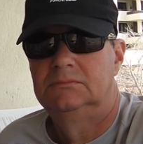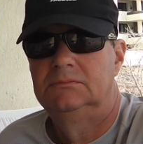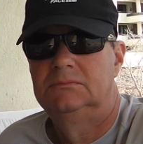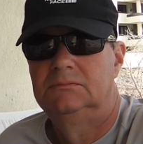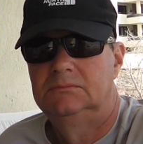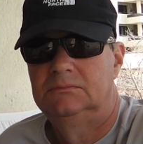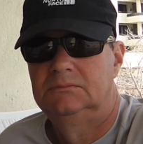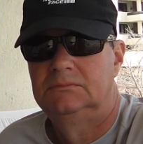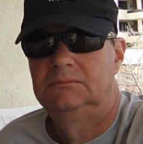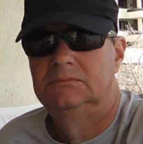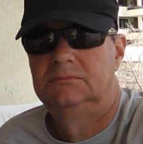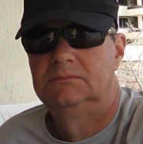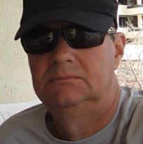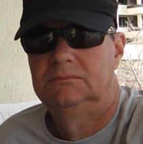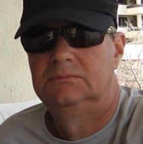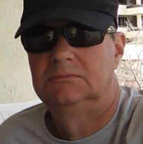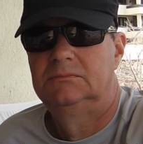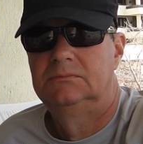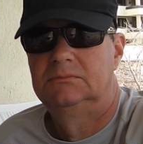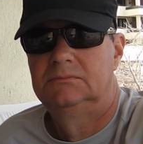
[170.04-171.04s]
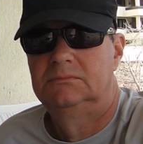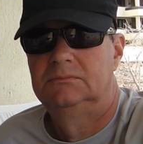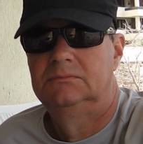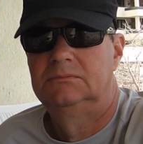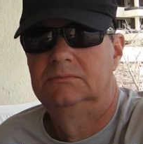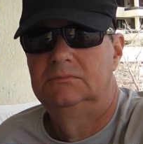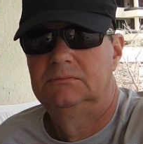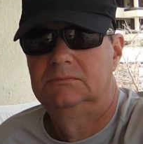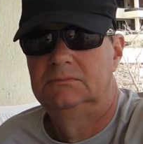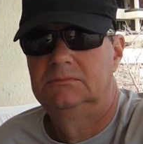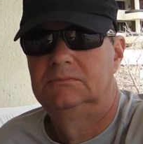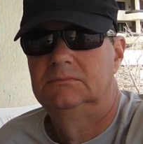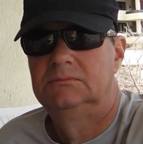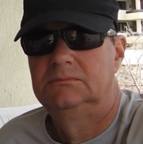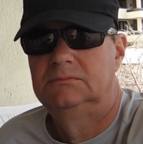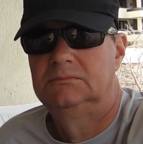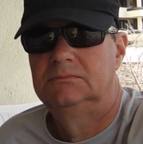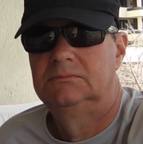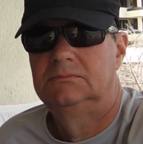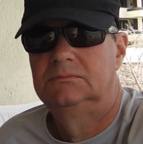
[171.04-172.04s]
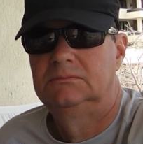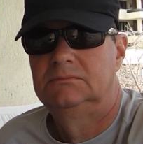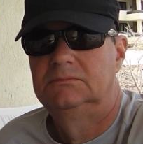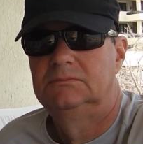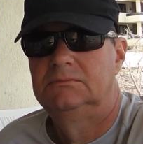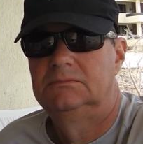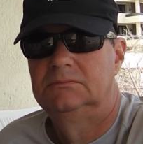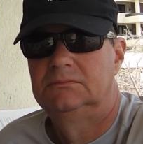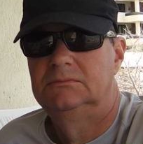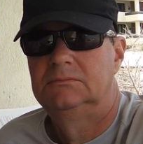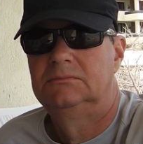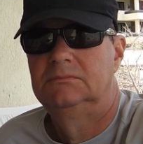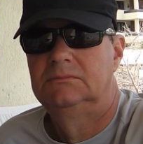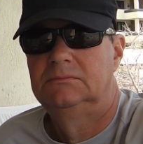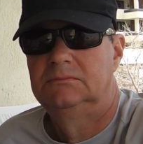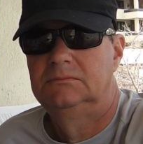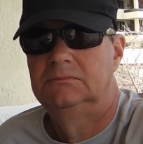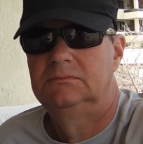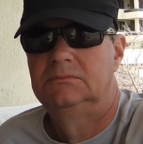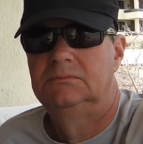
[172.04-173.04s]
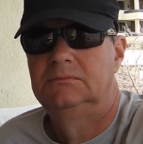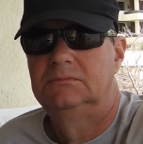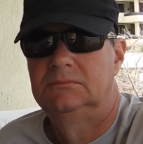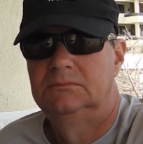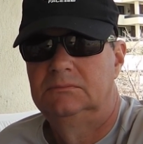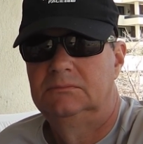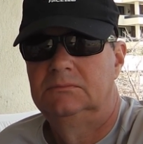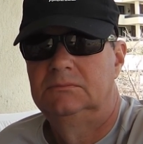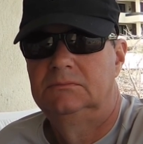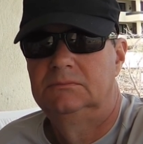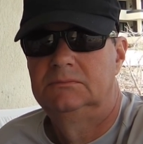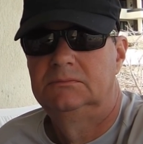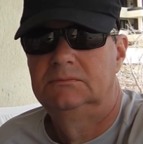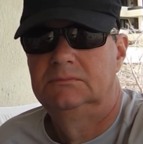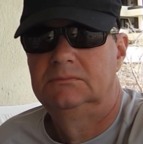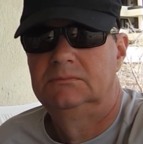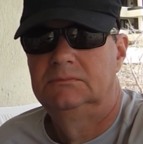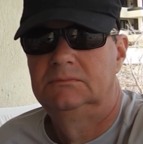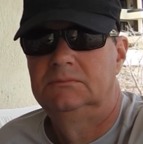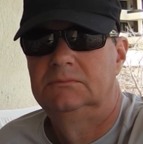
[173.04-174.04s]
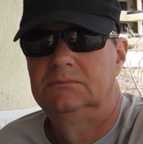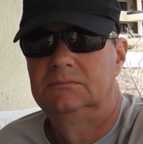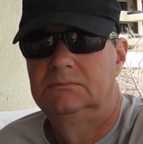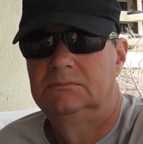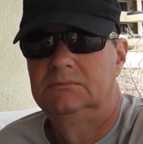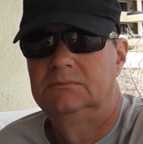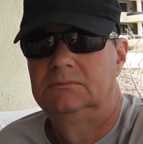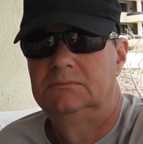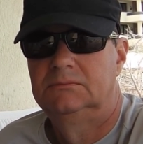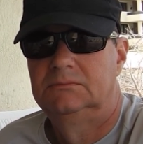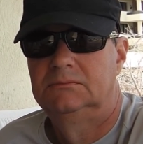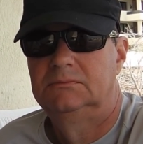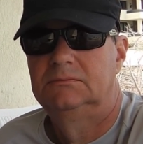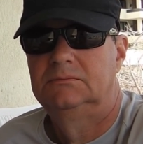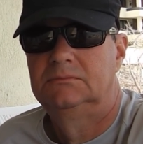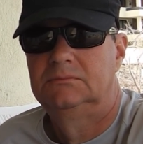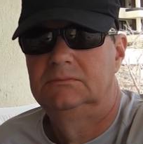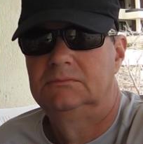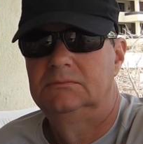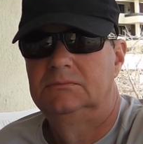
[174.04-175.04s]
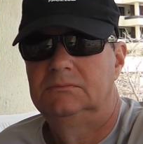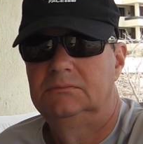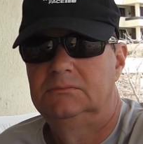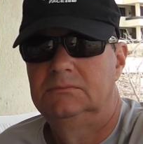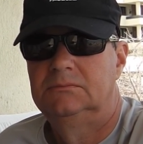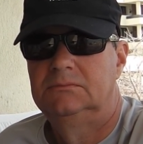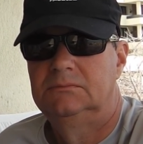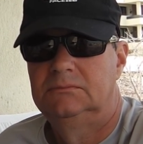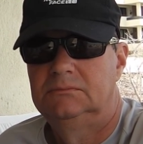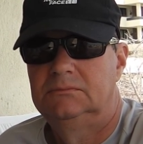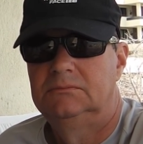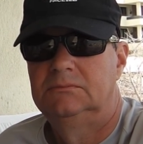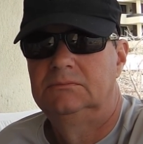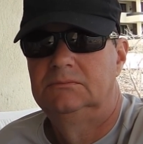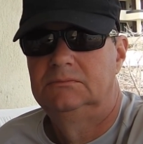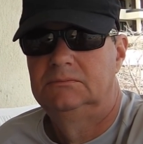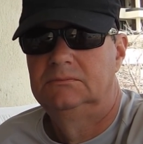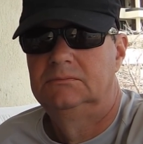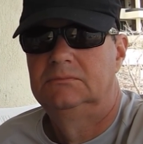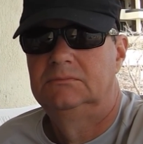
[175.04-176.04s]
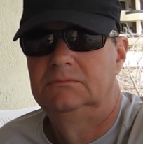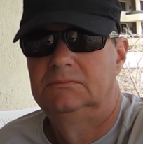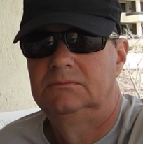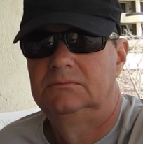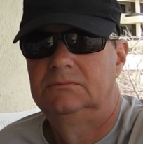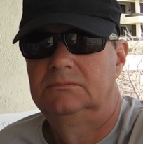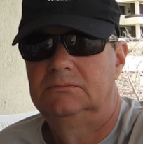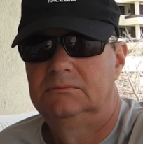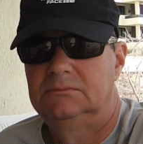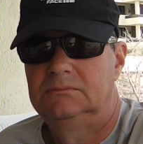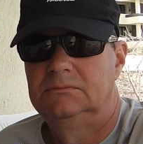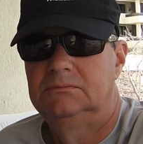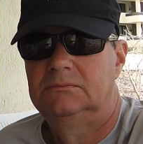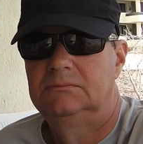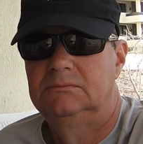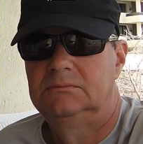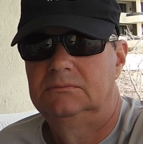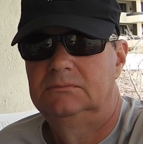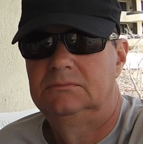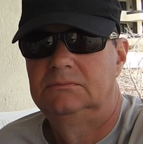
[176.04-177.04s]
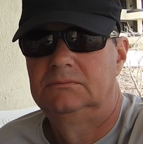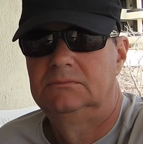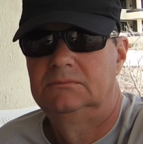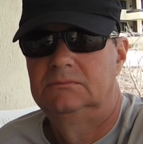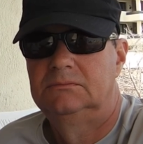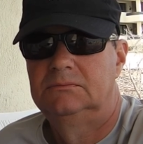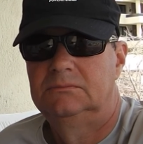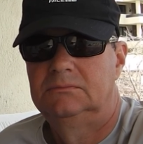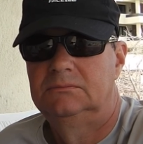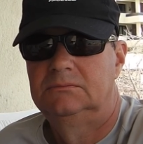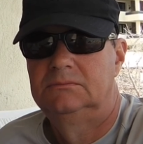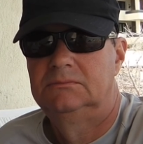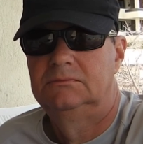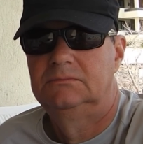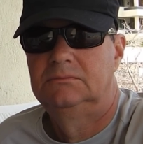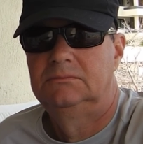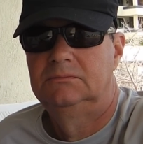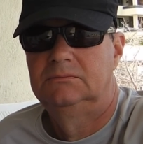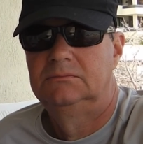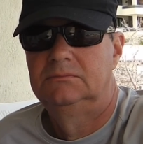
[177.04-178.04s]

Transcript: (not speaking)